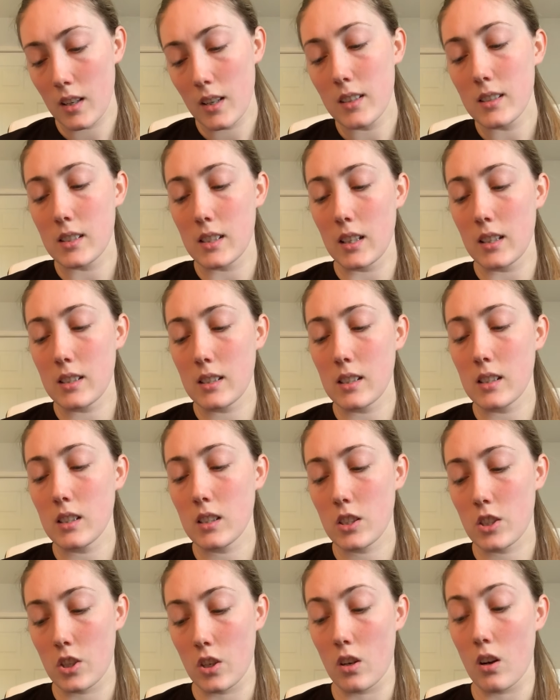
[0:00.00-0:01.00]

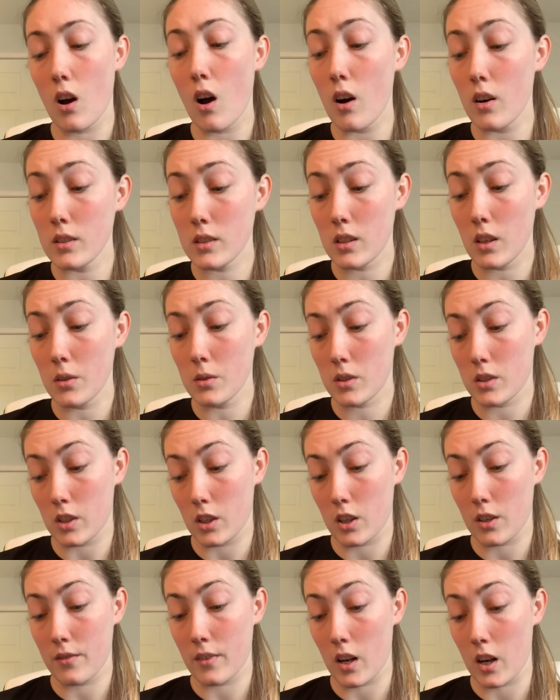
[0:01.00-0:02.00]
Citizens should also
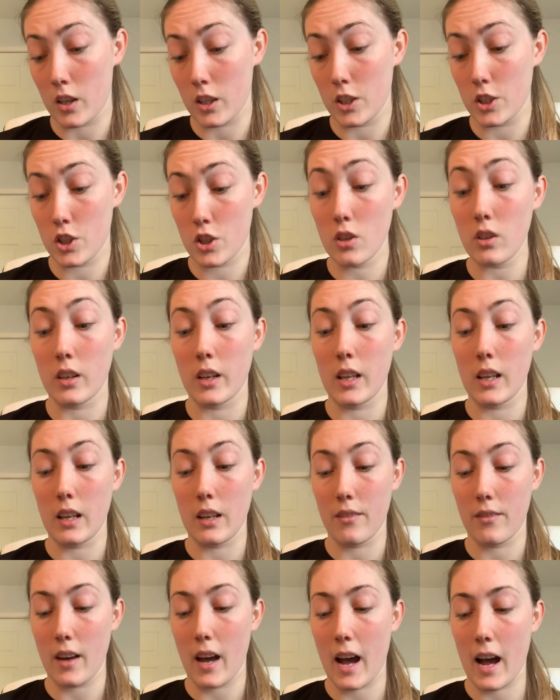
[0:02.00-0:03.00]
serve on a jury
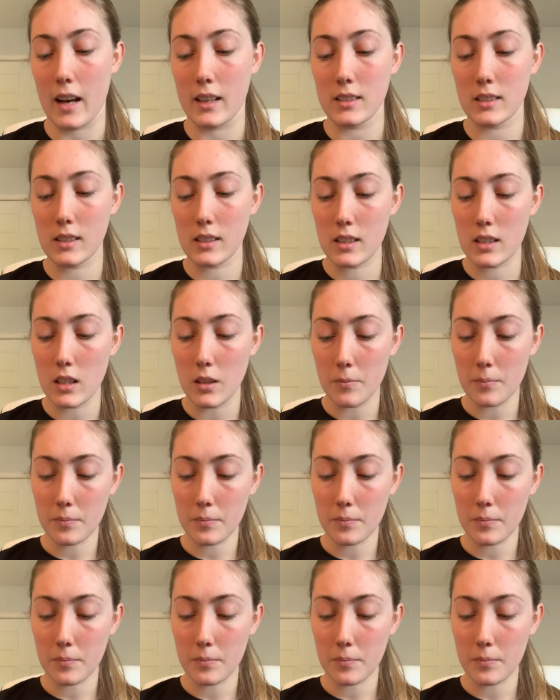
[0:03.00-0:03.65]
if asked.